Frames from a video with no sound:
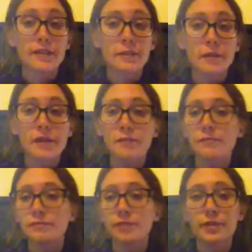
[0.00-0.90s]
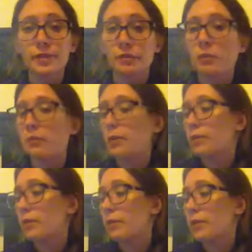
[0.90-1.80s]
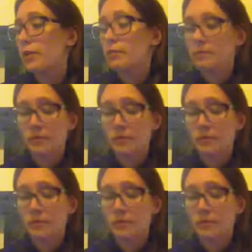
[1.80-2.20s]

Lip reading: There we go. Couldn't remember what I worked on.